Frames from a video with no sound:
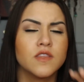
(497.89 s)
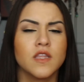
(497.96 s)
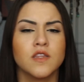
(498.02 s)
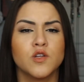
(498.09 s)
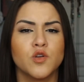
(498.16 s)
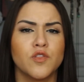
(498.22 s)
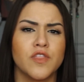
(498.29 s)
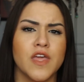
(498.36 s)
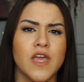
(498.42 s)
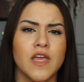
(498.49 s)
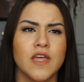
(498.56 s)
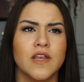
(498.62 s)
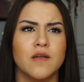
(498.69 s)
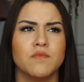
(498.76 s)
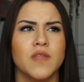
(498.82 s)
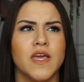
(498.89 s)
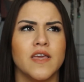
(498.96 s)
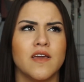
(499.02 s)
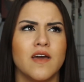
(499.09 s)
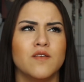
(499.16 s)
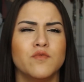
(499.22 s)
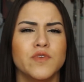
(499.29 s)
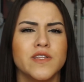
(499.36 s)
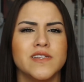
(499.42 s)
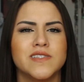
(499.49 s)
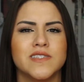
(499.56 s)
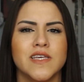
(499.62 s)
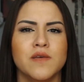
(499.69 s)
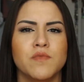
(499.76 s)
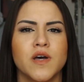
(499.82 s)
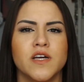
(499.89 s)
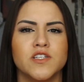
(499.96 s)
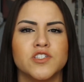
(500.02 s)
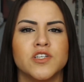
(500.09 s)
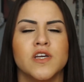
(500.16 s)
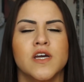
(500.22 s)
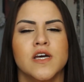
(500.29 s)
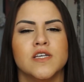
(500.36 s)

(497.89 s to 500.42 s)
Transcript: the little thing and I'm like, I don't really see much.